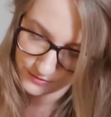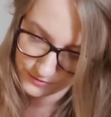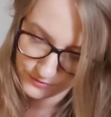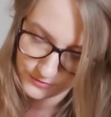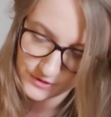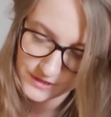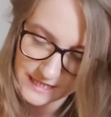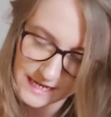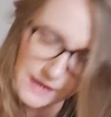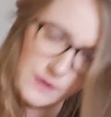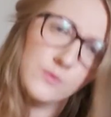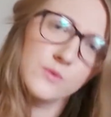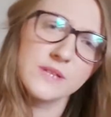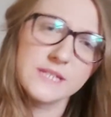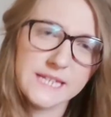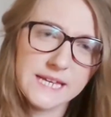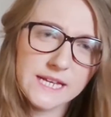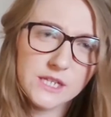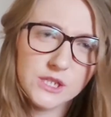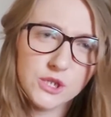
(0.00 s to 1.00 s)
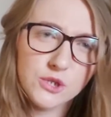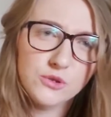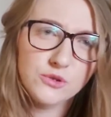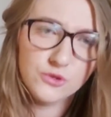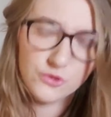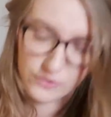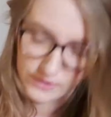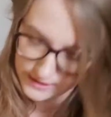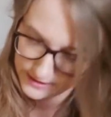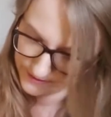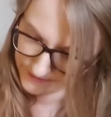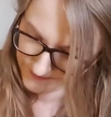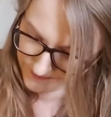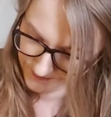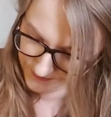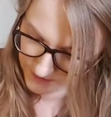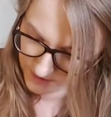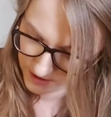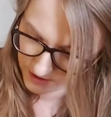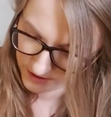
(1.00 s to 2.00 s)
We'll take 2, Taurus.
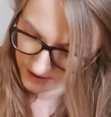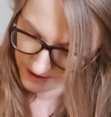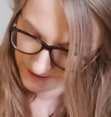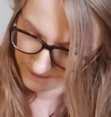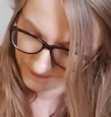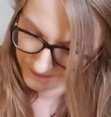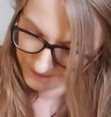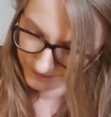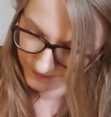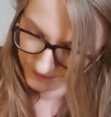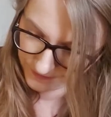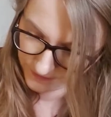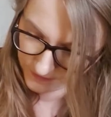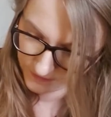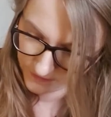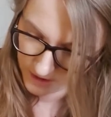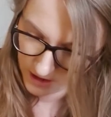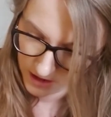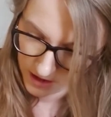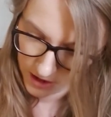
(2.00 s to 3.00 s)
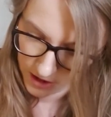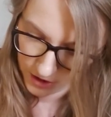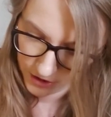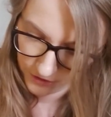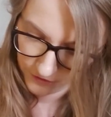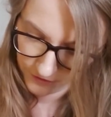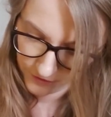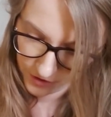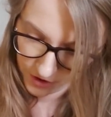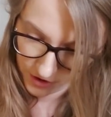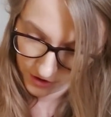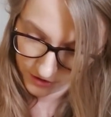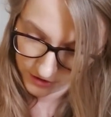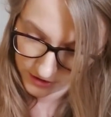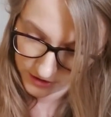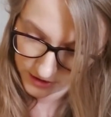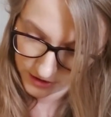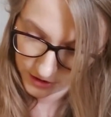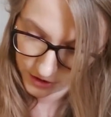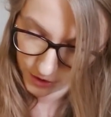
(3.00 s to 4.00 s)
Okay. You've got
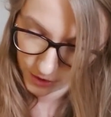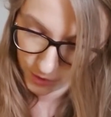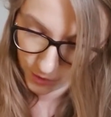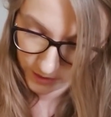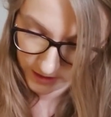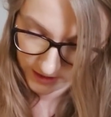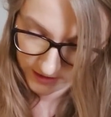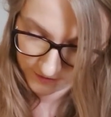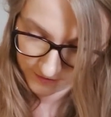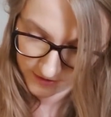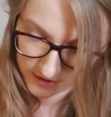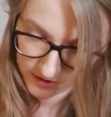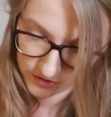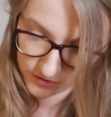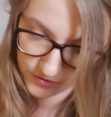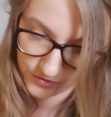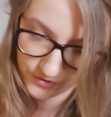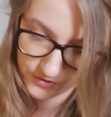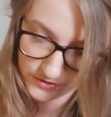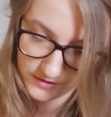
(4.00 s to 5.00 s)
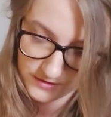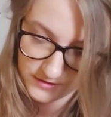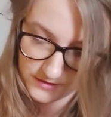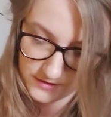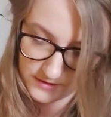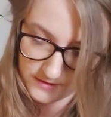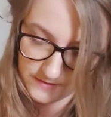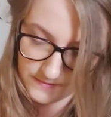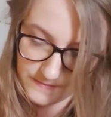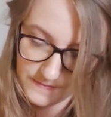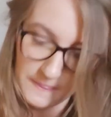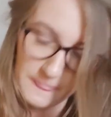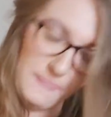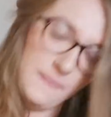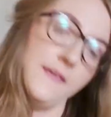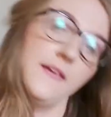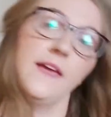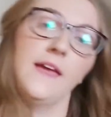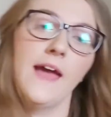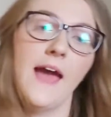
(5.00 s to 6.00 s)
the Queen of Swords
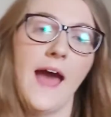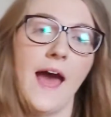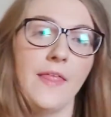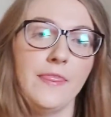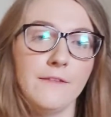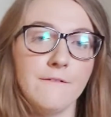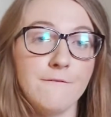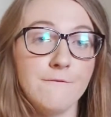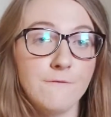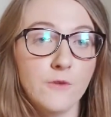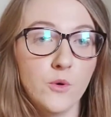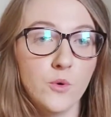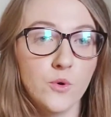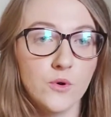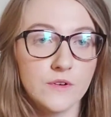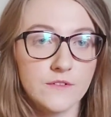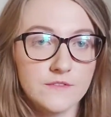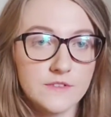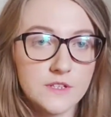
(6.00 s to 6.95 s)
and the 4 of